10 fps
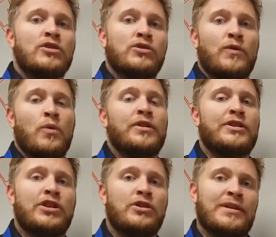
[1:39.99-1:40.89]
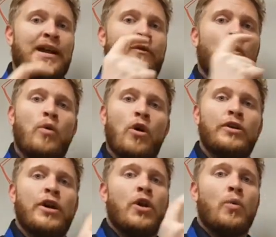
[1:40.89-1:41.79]
So if you wanted 2, you'd have a
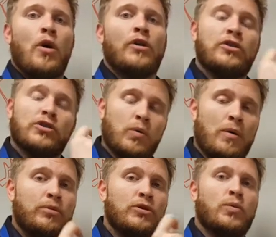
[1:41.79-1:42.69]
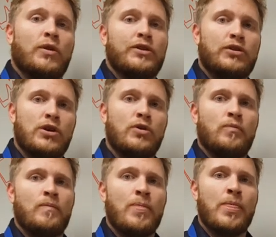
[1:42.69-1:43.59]
1 and a 1 because 1 plus 1 is 2.